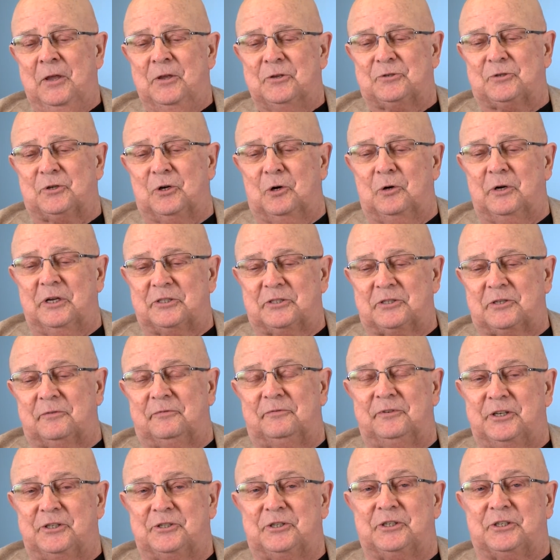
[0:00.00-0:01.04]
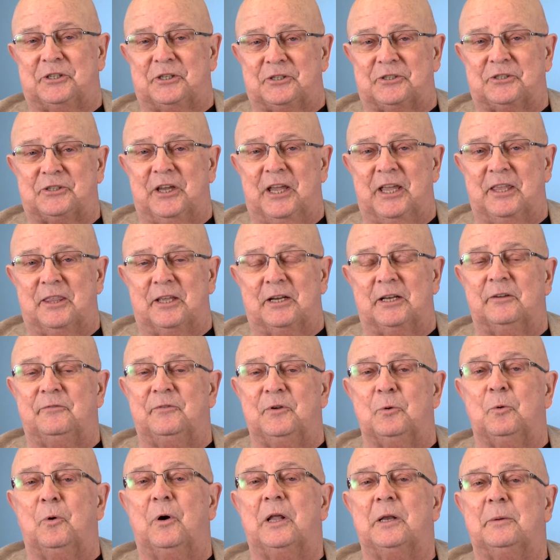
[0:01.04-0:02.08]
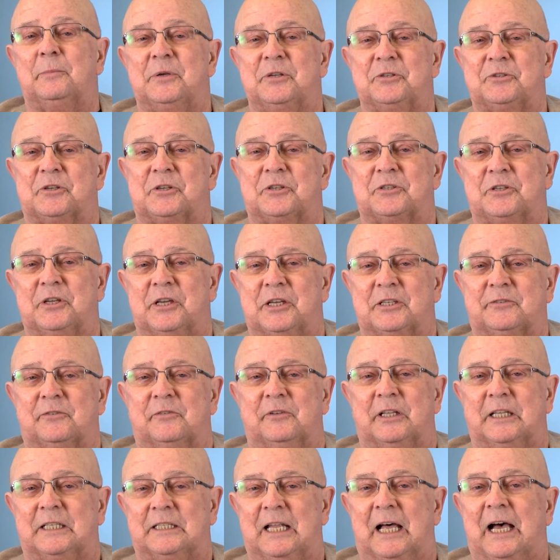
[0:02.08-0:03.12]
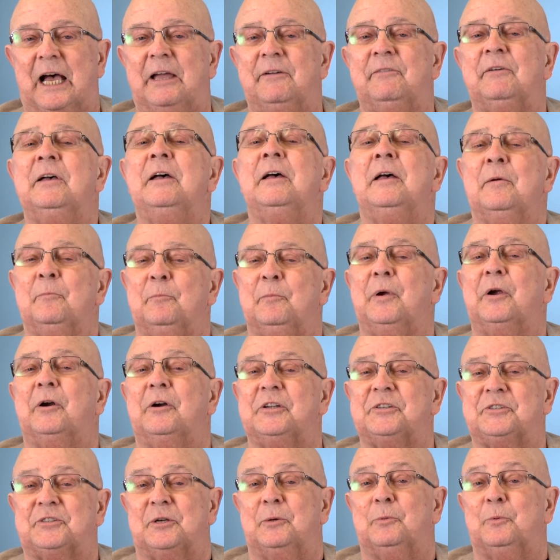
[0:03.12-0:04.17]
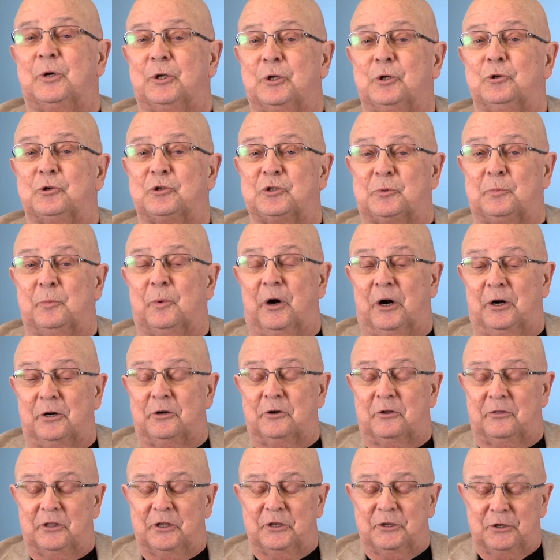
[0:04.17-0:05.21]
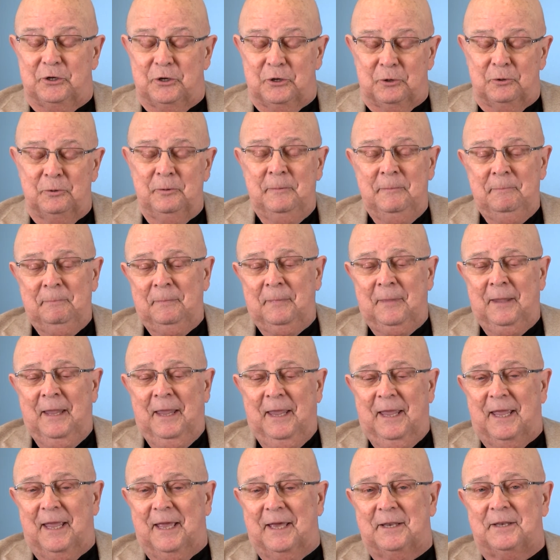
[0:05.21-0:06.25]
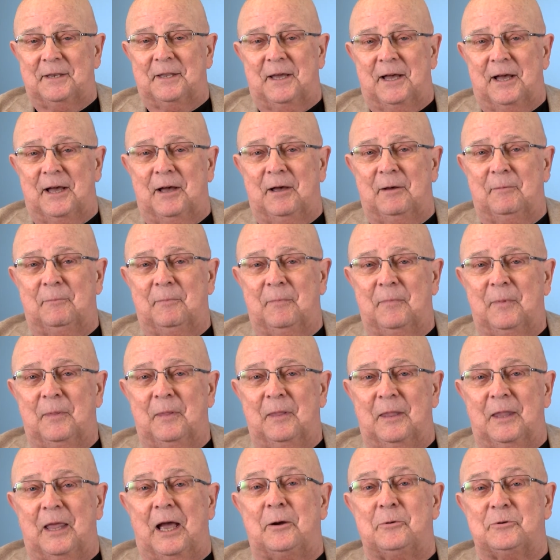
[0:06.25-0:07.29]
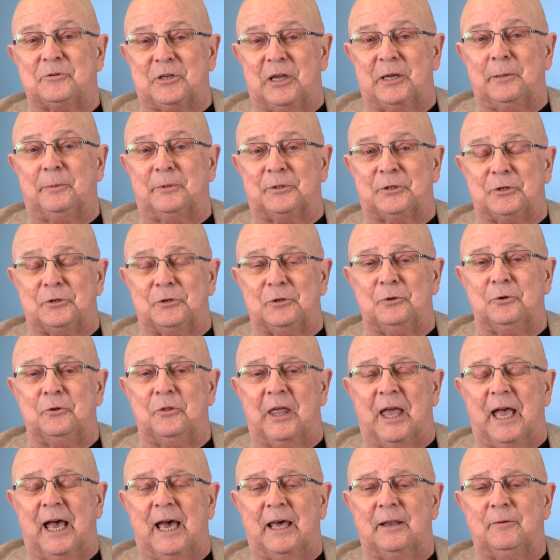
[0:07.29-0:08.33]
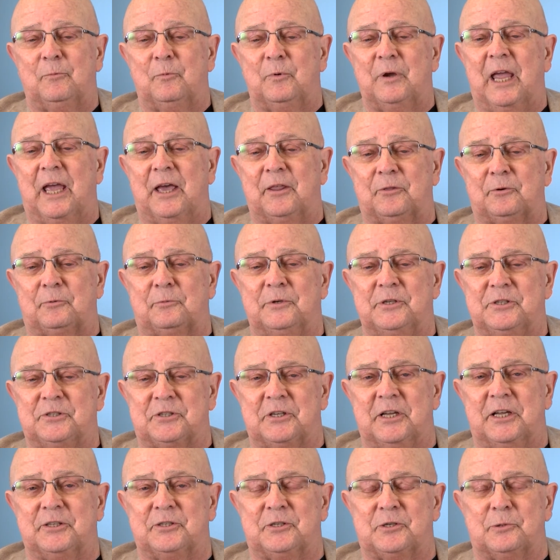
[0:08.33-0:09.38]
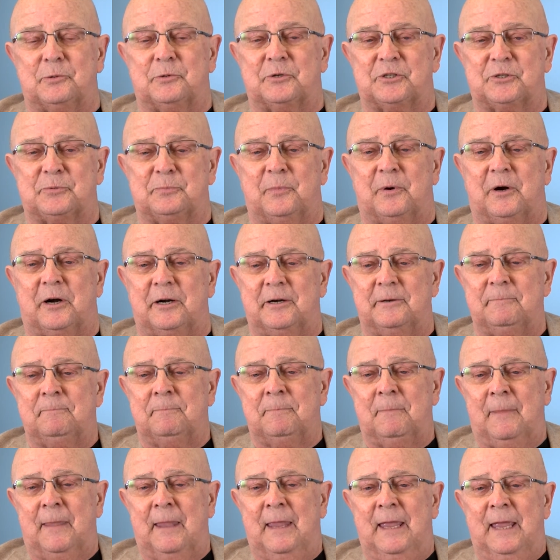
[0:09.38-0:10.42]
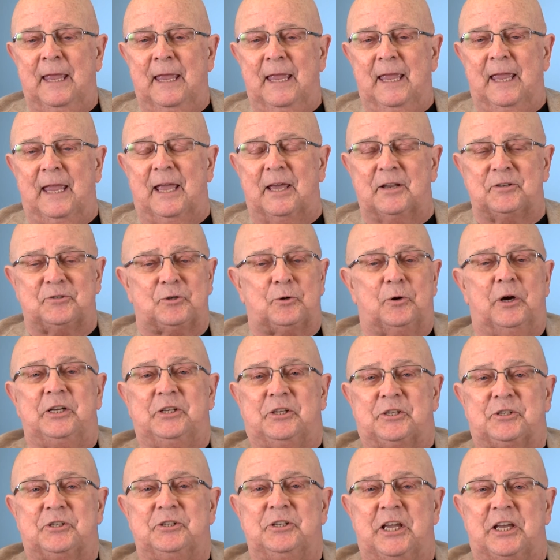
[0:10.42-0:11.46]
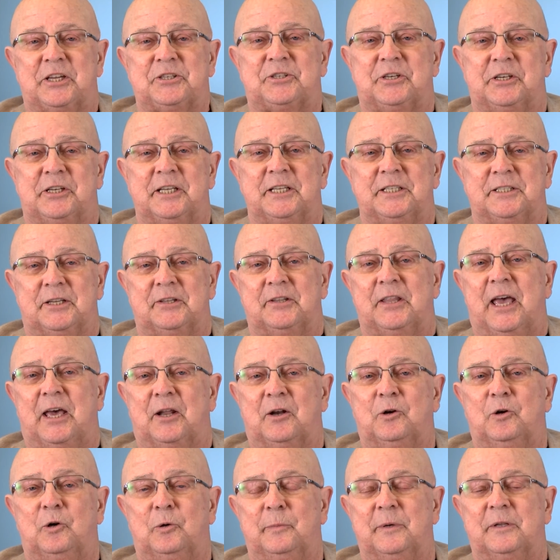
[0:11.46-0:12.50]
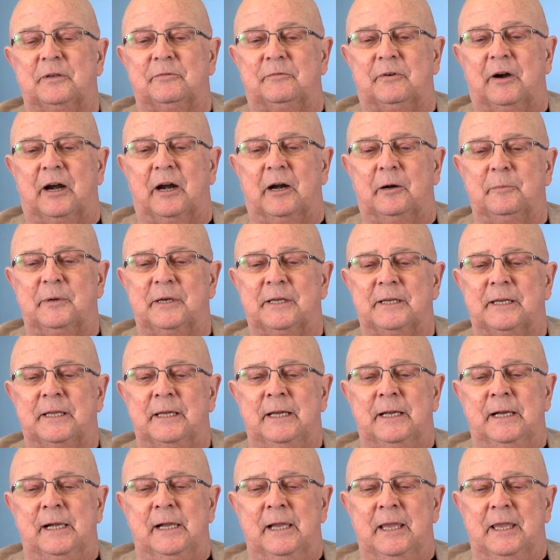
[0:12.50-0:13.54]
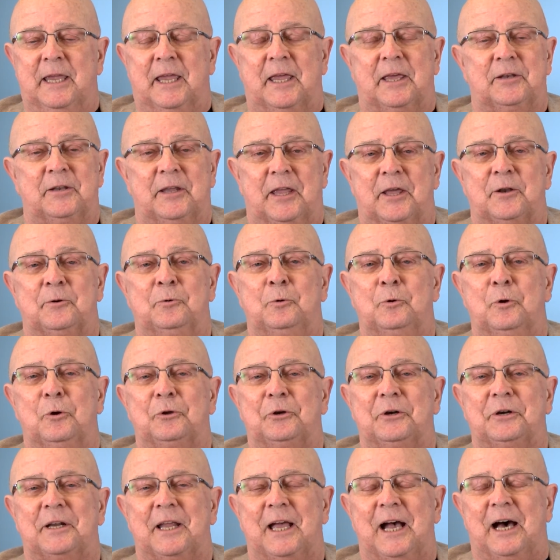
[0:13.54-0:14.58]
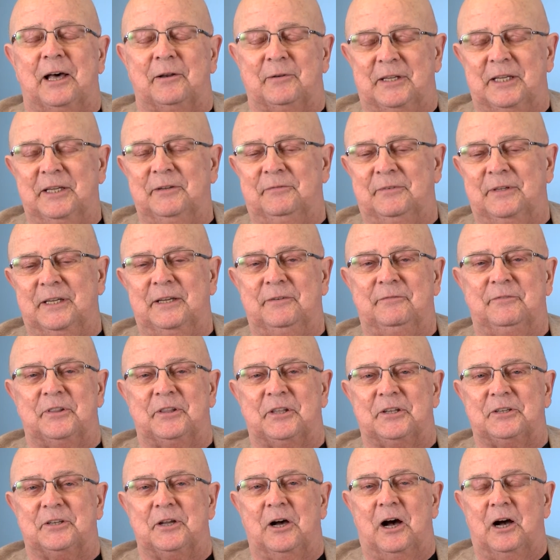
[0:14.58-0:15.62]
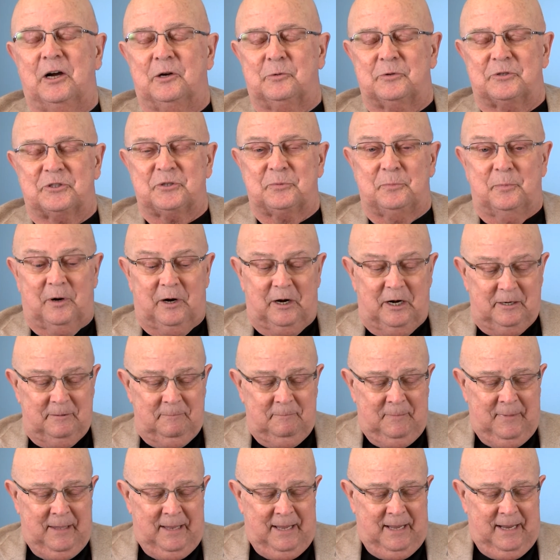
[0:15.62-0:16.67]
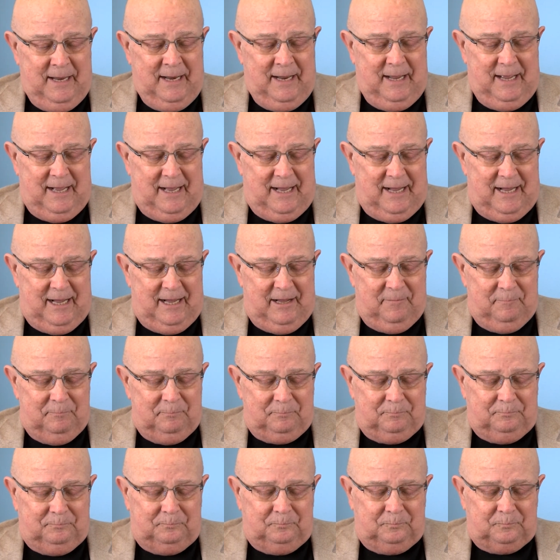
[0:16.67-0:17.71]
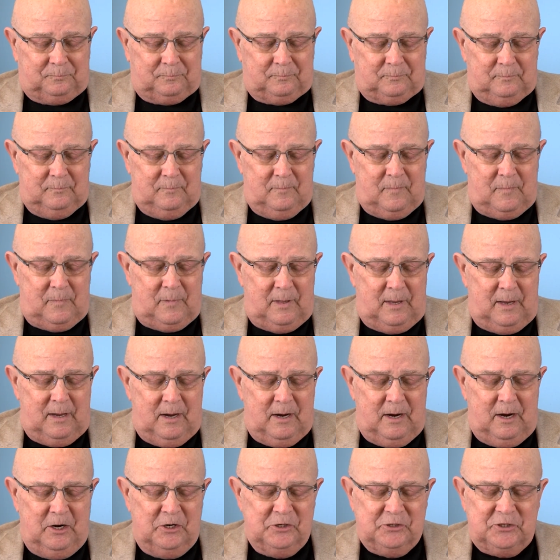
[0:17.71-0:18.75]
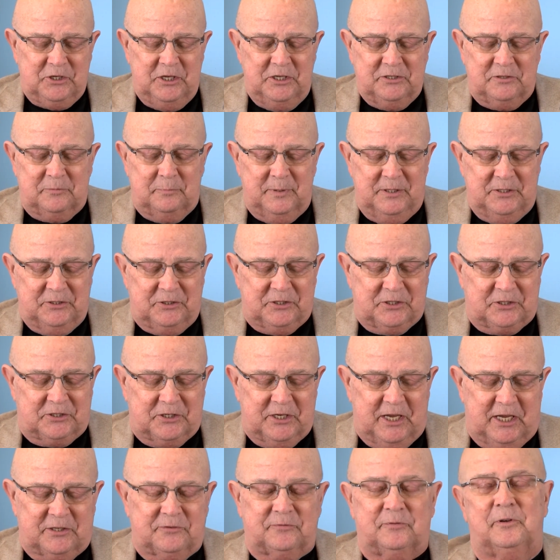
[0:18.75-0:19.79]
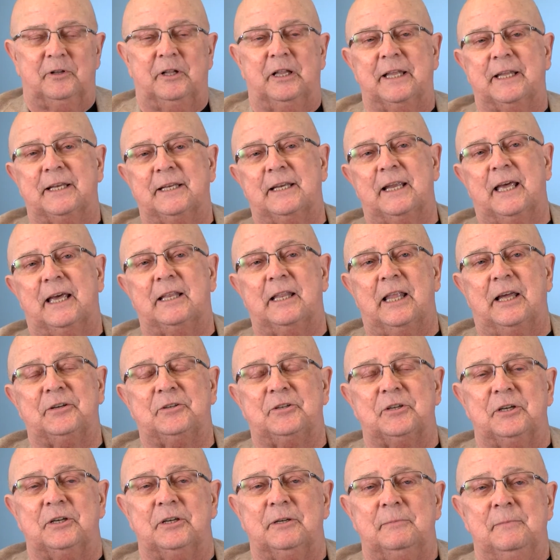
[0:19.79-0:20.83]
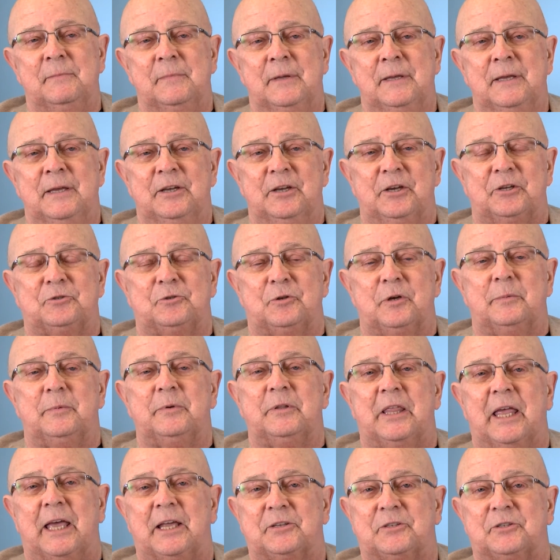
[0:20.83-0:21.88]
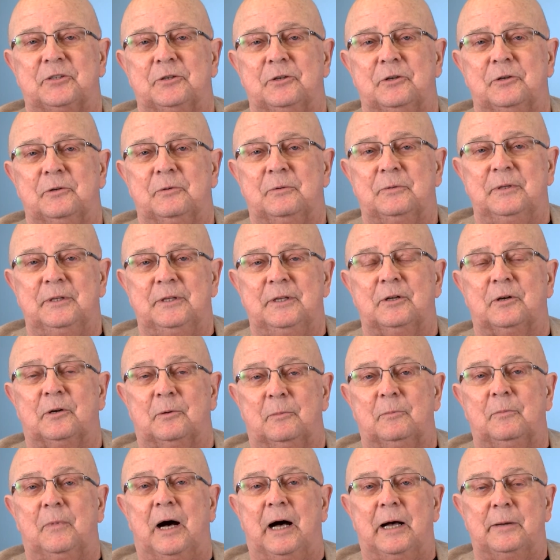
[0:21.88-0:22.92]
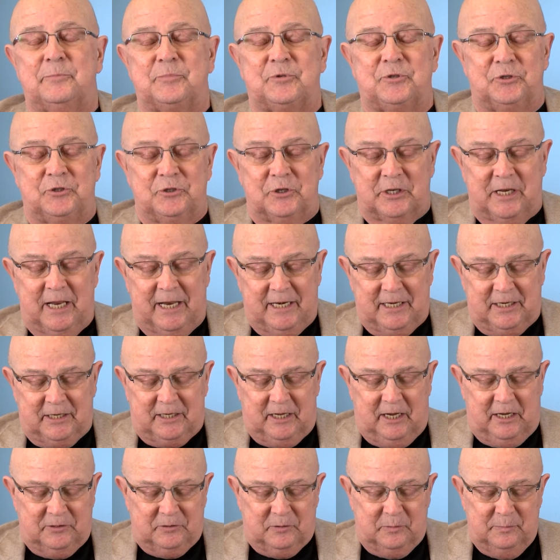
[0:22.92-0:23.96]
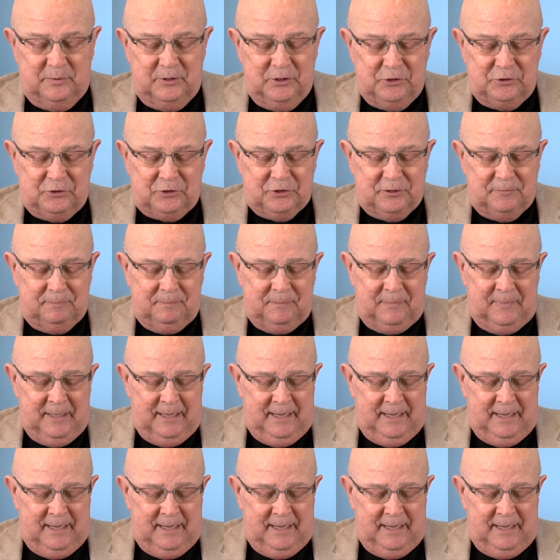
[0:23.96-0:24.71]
So it's sufficient to say that if you want to be successful in life, marry someone who's smarter than you and uh, I was able to do that. We had three sons who were smart. And so I just nested into that home environment and, and wrote it out. Even, even the dog was smart. Um, our sons have been successful, and I'd like to attribute that to you know mom's genetic contribution.